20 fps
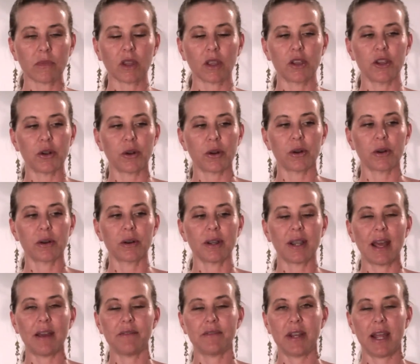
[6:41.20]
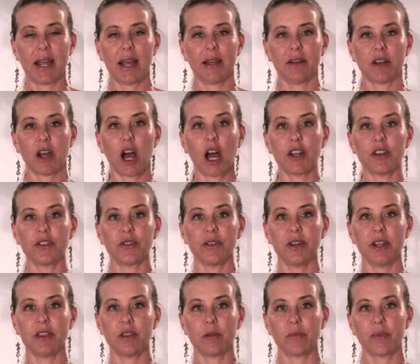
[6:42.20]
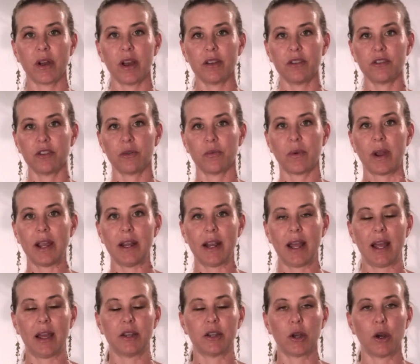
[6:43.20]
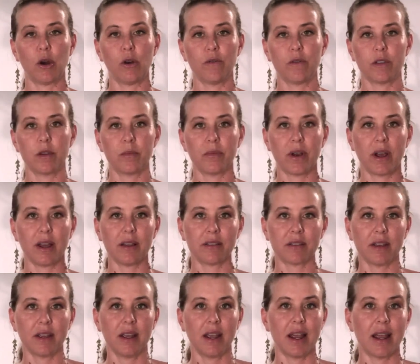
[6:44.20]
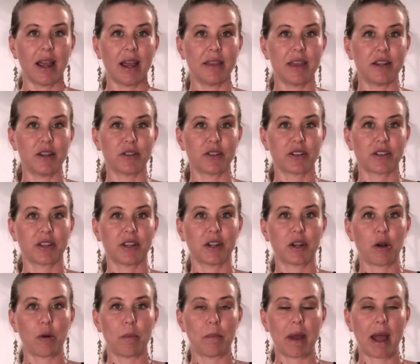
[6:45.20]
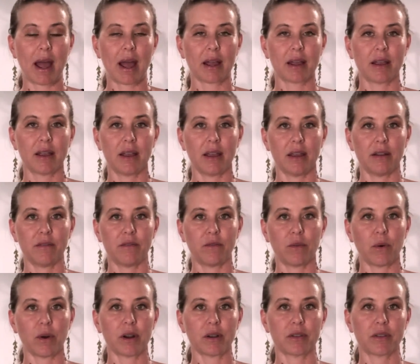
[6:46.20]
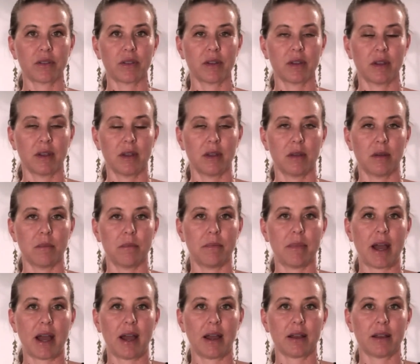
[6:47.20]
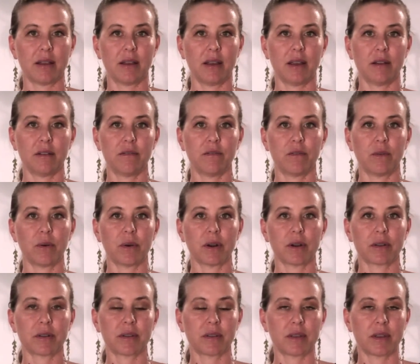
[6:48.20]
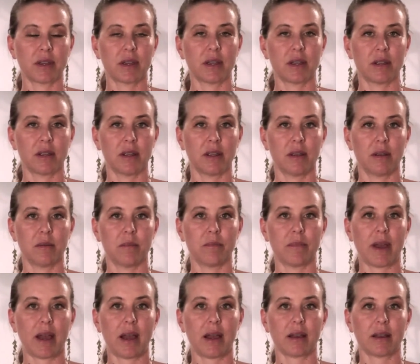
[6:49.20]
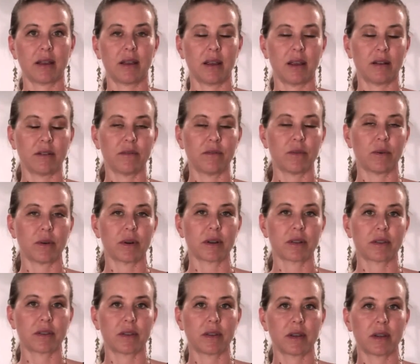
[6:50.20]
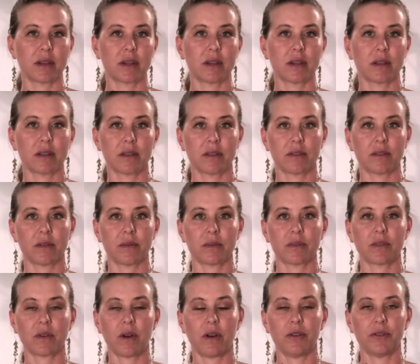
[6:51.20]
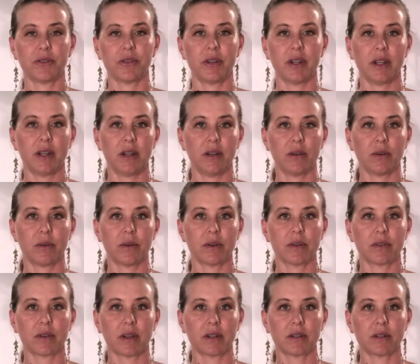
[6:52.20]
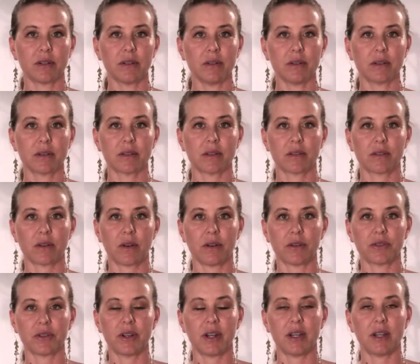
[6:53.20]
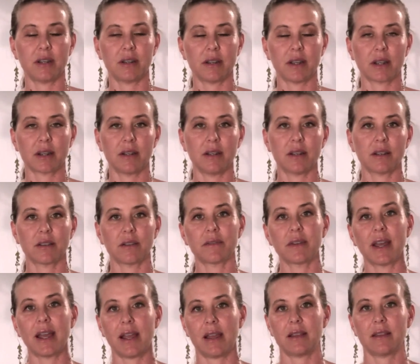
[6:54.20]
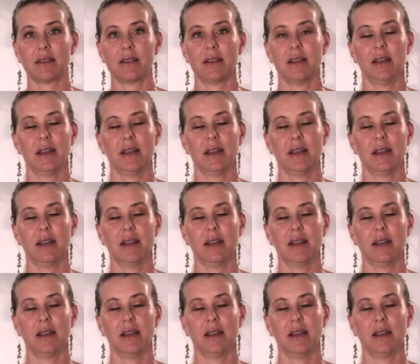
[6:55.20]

your left hand underneath the breast, your right hand over the breast, and then you're just going to go back and forth, back and forth, back and forth. So it's alternating horizontal, because it's alternating techniques of the hands.